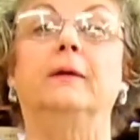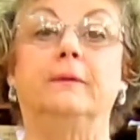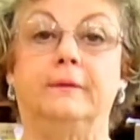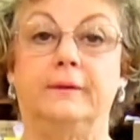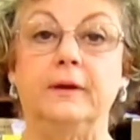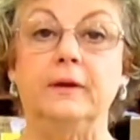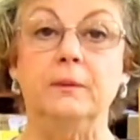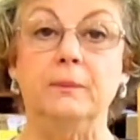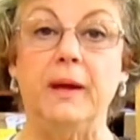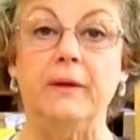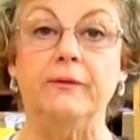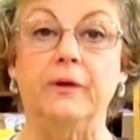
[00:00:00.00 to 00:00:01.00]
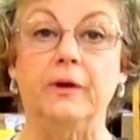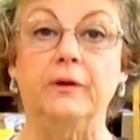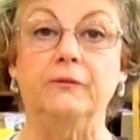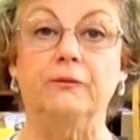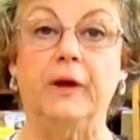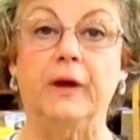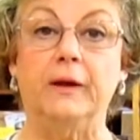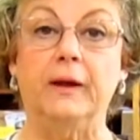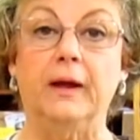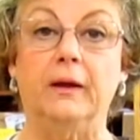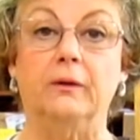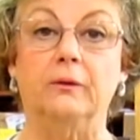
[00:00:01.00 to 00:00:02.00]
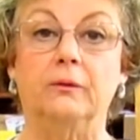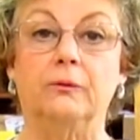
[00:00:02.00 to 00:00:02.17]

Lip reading: stick your mouth on it and find out.